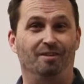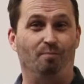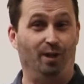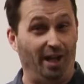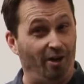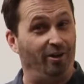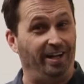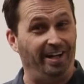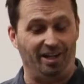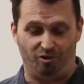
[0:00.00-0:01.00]

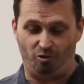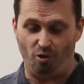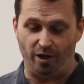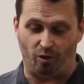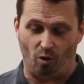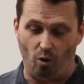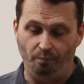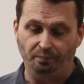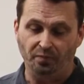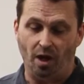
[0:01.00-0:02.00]
is critical.
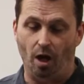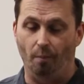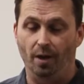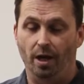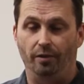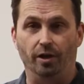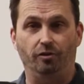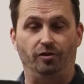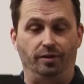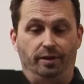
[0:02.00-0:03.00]

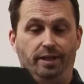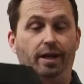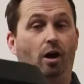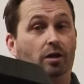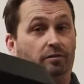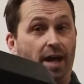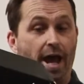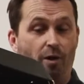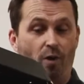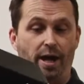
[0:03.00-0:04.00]
This neon
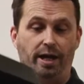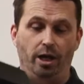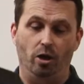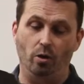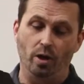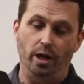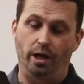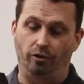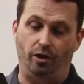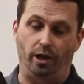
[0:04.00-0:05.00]
tag right here
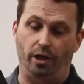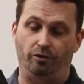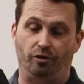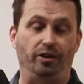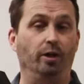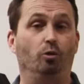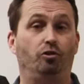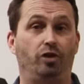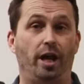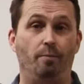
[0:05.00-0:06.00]
is a single
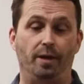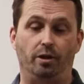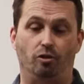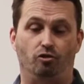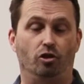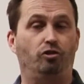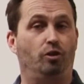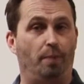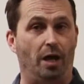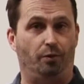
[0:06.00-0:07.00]
statement just
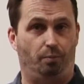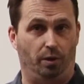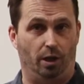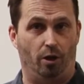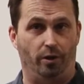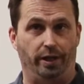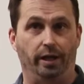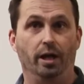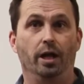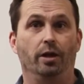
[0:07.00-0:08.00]
about the polarity.
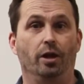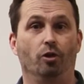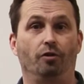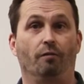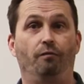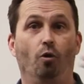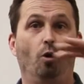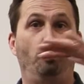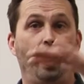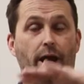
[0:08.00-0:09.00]
There's a full
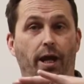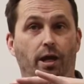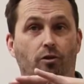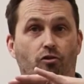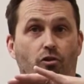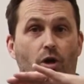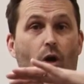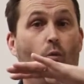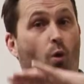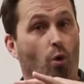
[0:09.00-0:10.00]
page
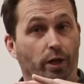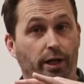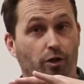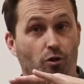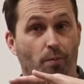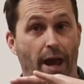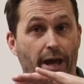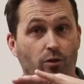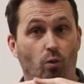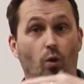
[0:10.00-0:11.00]
warning in your
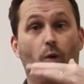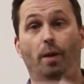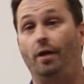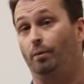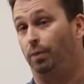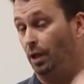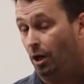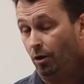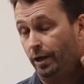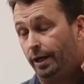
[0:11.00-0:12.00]
manual about the
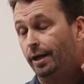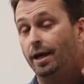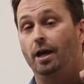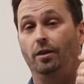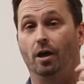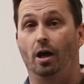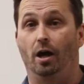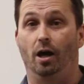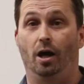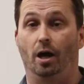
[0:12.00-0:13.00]
polarity.
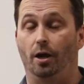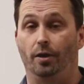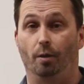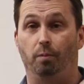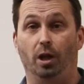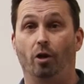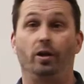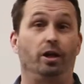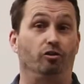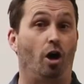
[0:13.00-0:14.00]
The
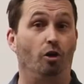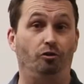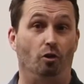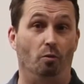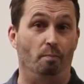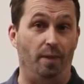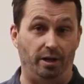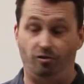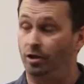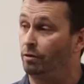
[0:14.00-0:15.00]
polarity is also
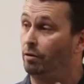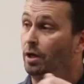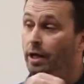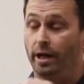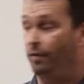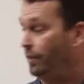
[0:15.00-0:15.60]
mentioned in